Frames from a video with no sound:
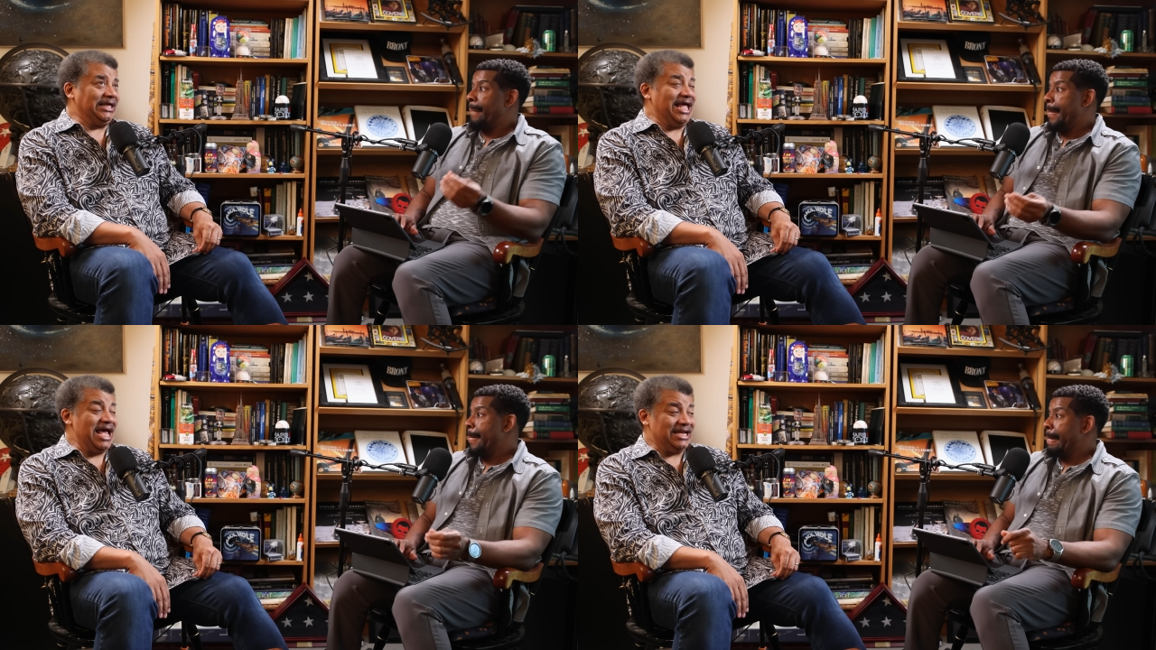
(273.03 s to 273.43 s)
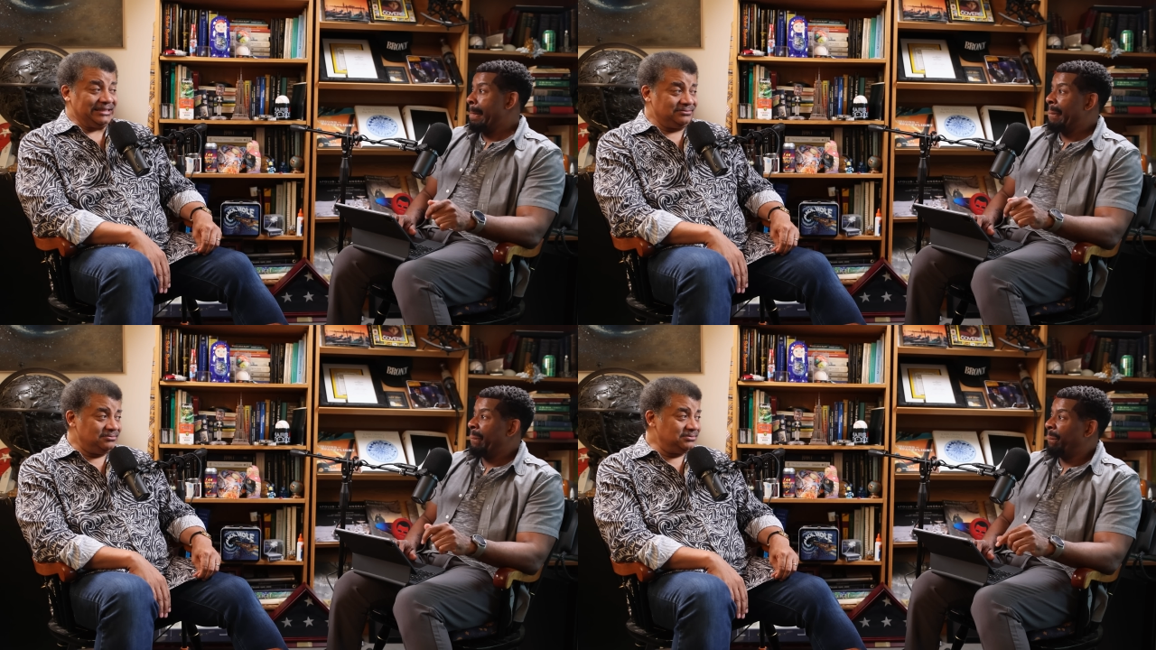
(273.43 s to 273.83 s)
Speaker 1: kind
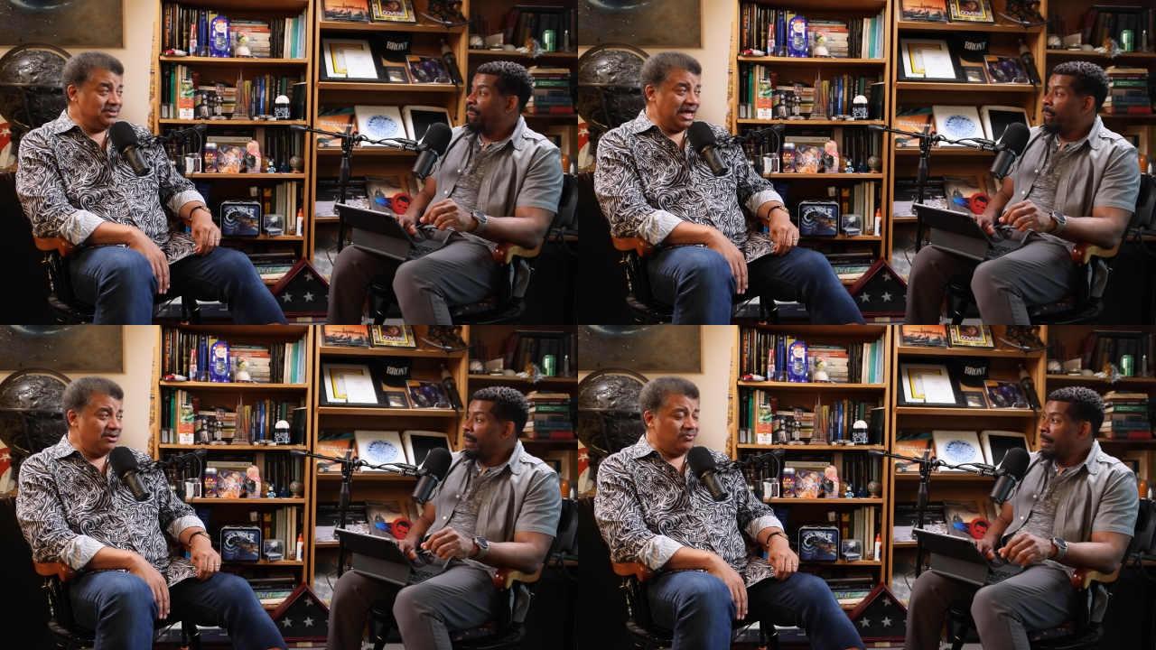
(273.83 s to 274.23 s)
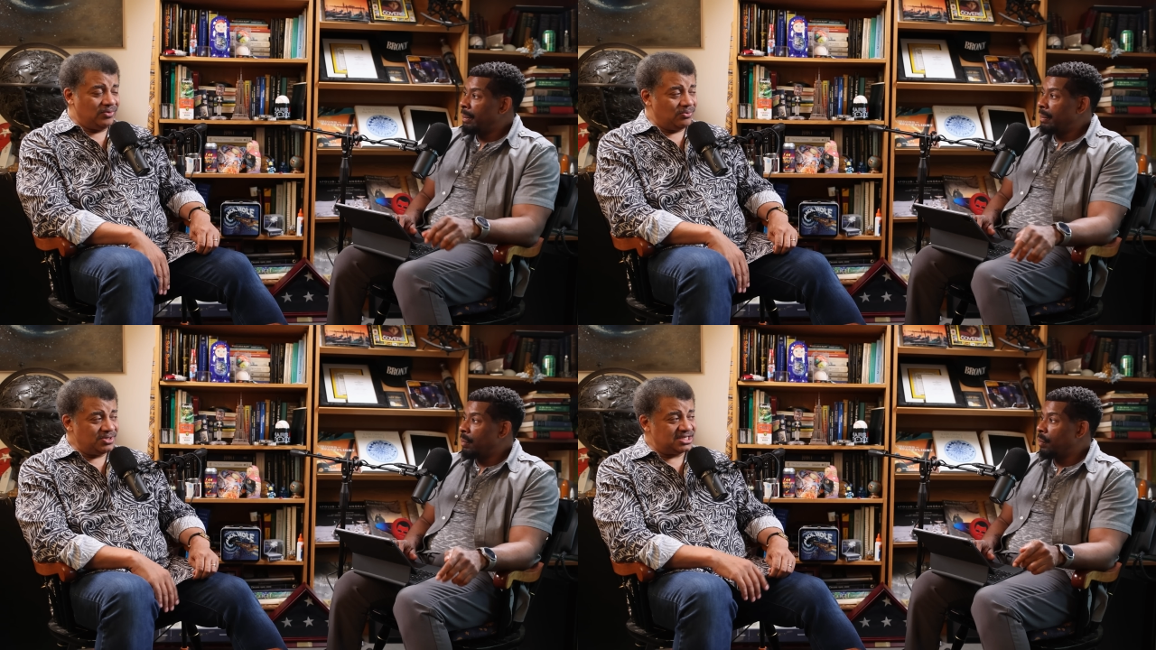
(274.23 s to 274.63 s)
of, I don't
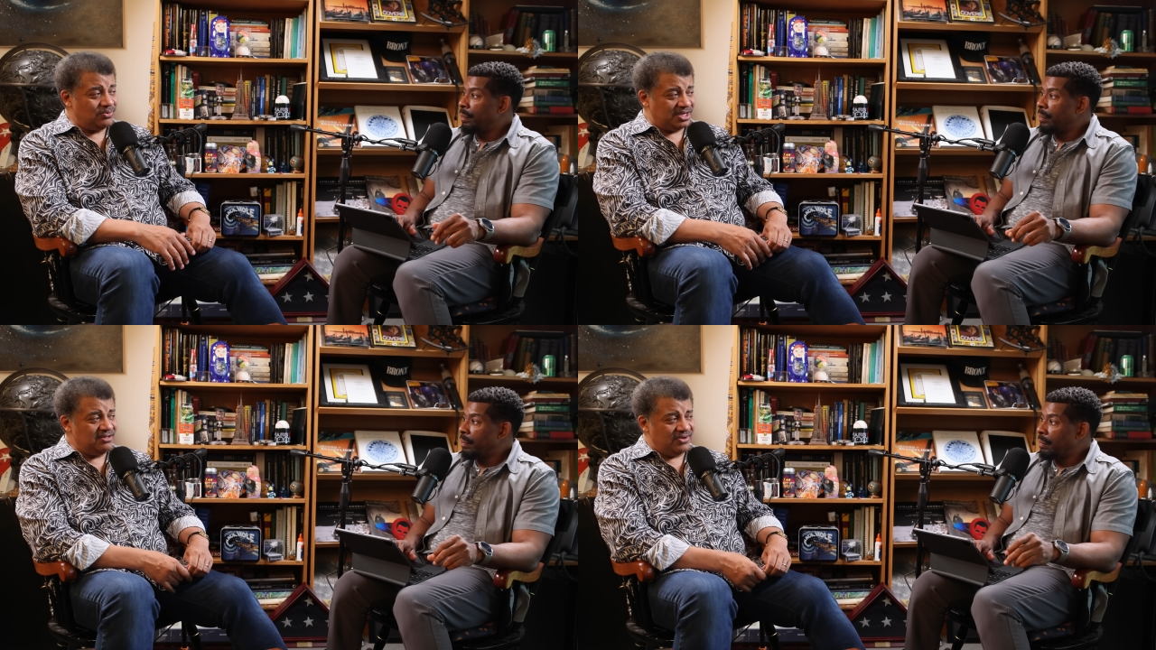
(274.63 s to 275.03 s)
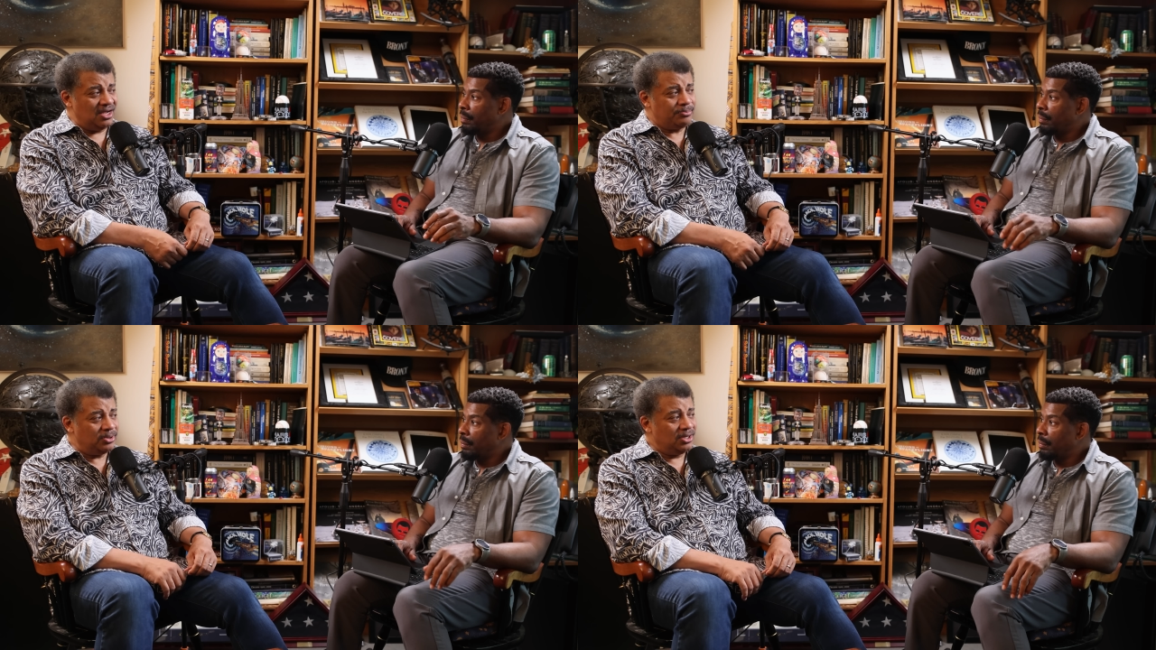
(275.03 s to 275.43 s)
know, I want to say we're
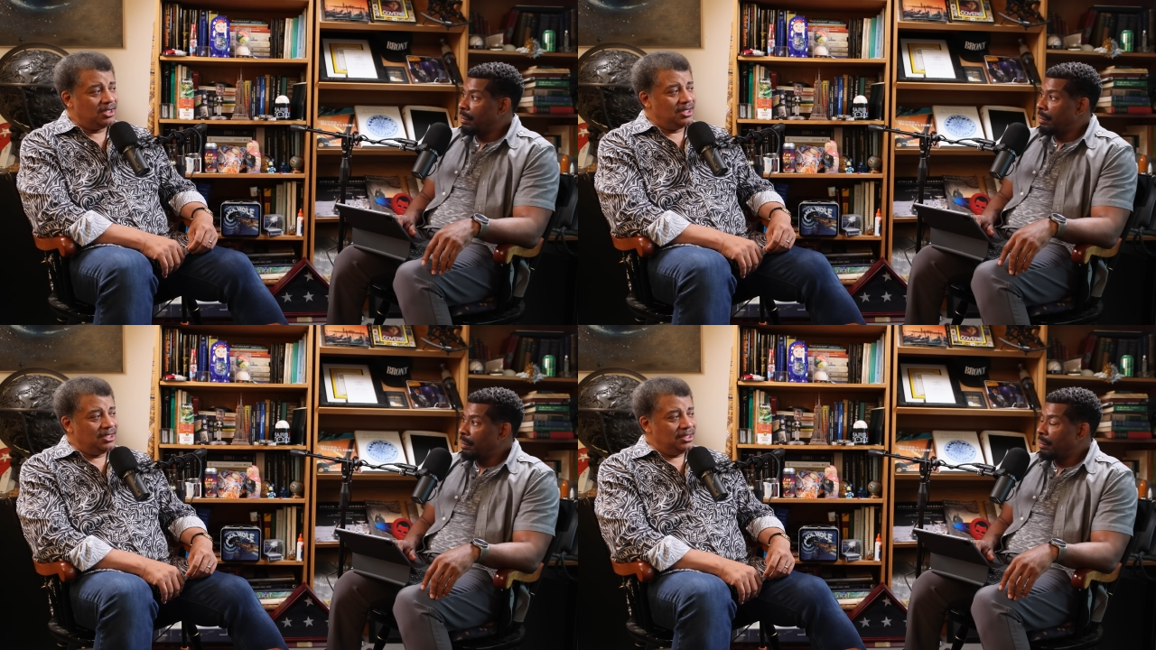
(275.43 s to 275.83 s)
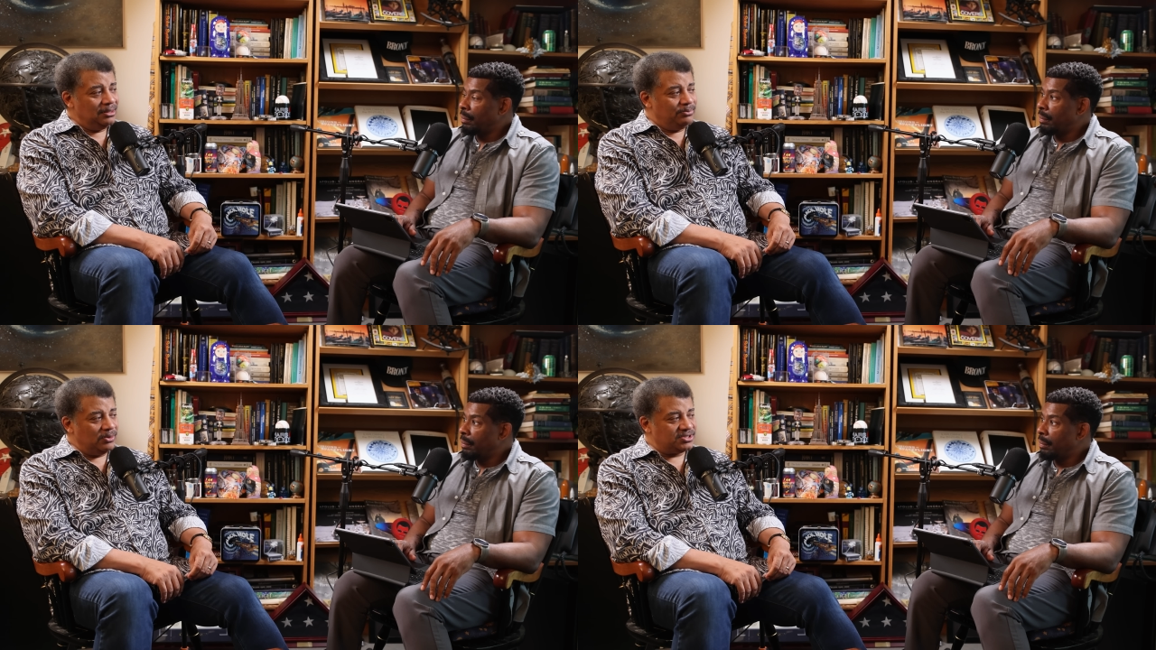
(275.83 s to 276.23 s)
giving up,
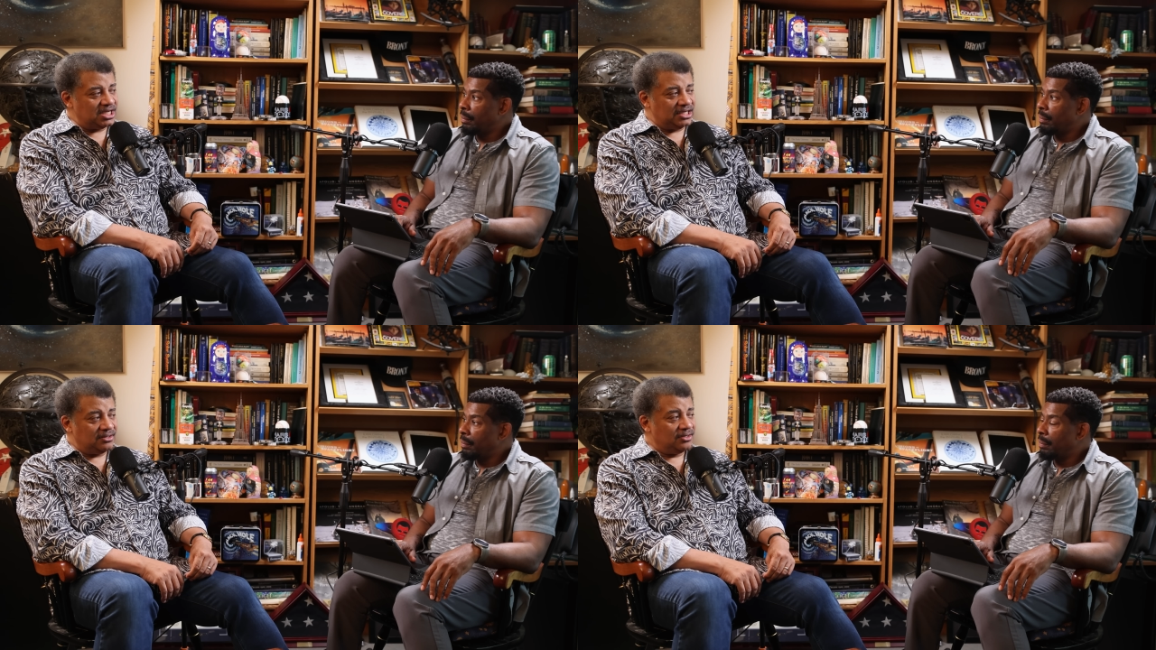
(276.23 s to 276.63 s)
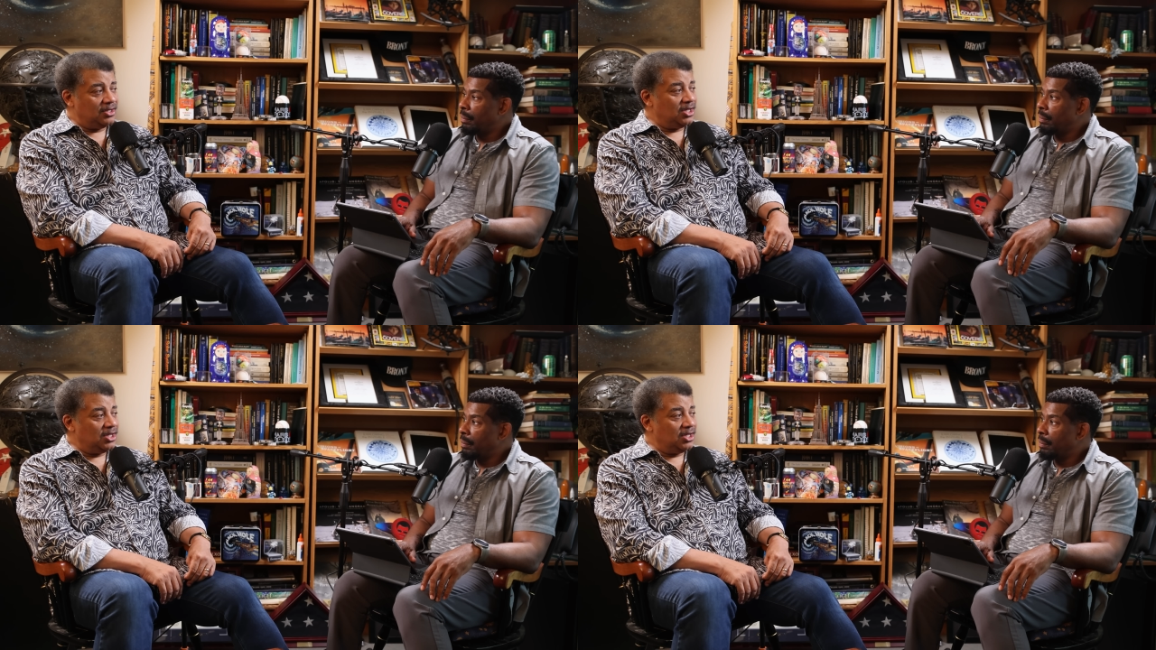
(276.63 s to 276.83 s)
but we'll say,